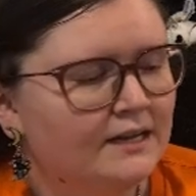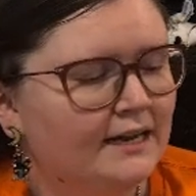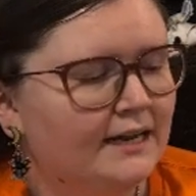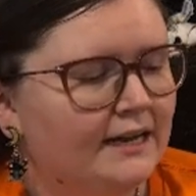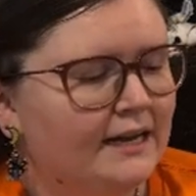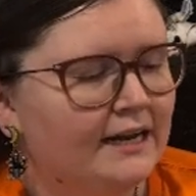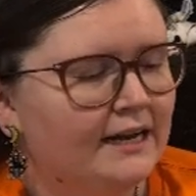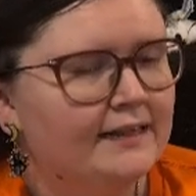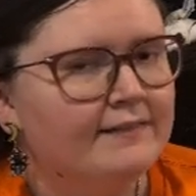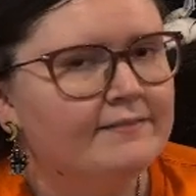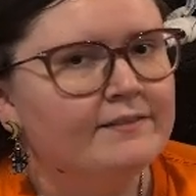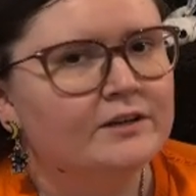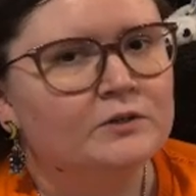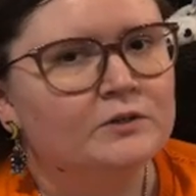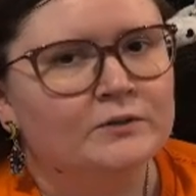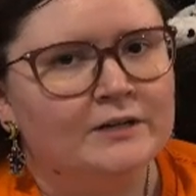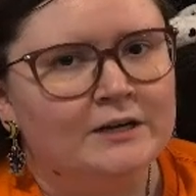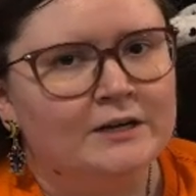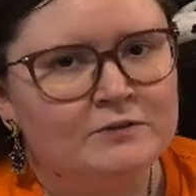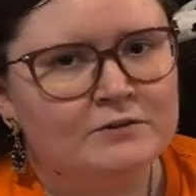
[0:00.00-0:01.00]
and their
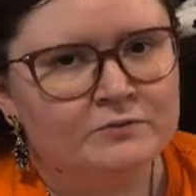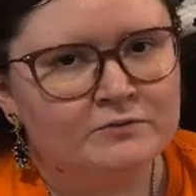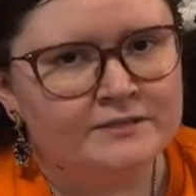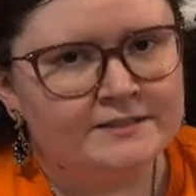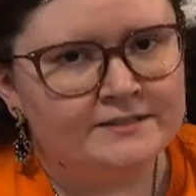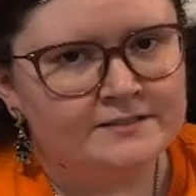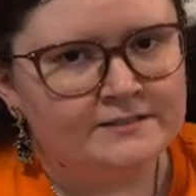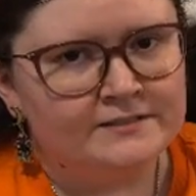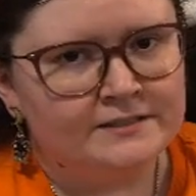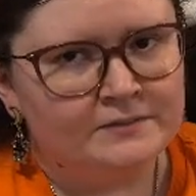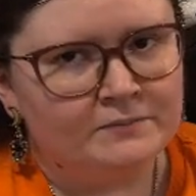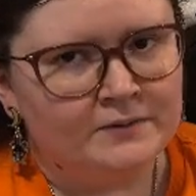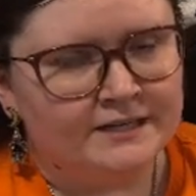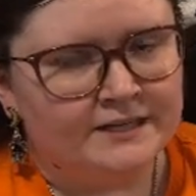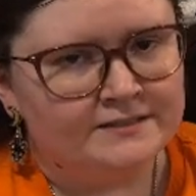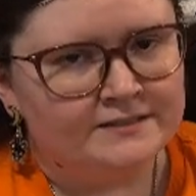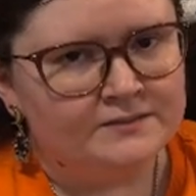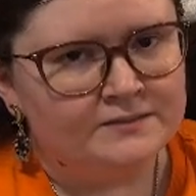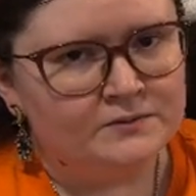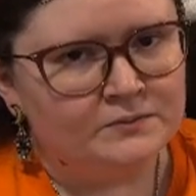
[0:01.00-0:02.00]
grandma recently
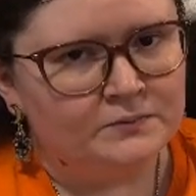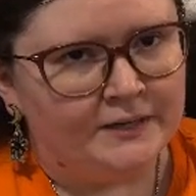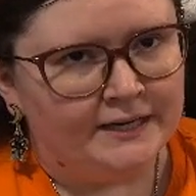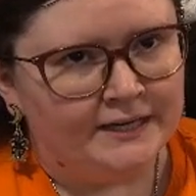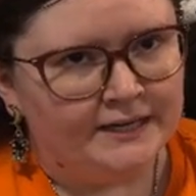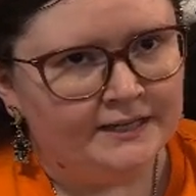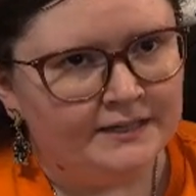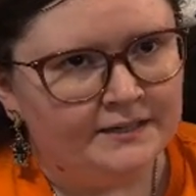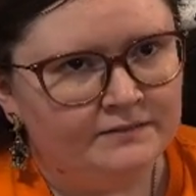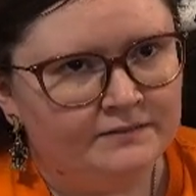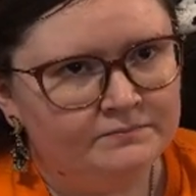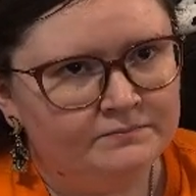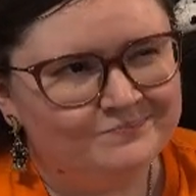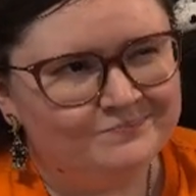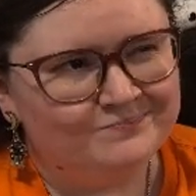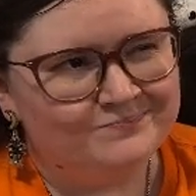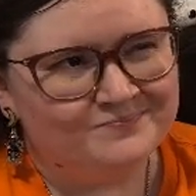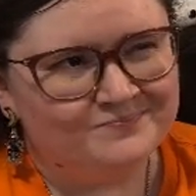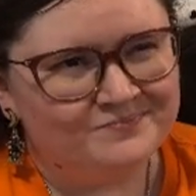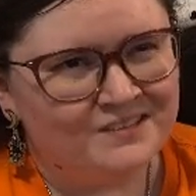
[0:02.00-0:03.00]
passed away,
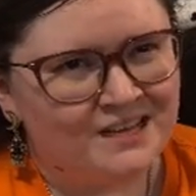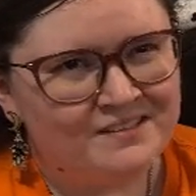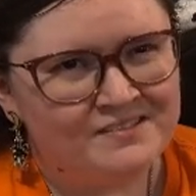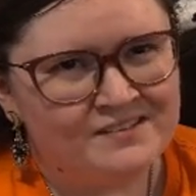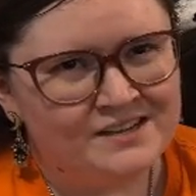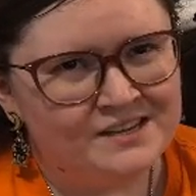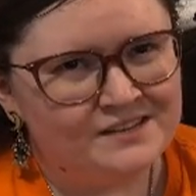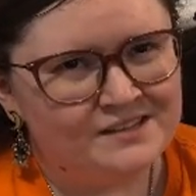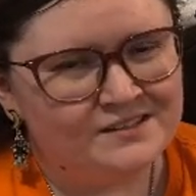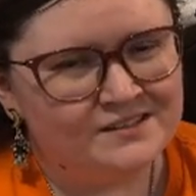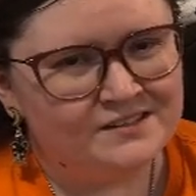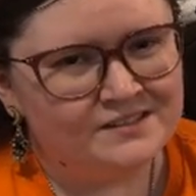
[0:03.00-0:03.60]
I think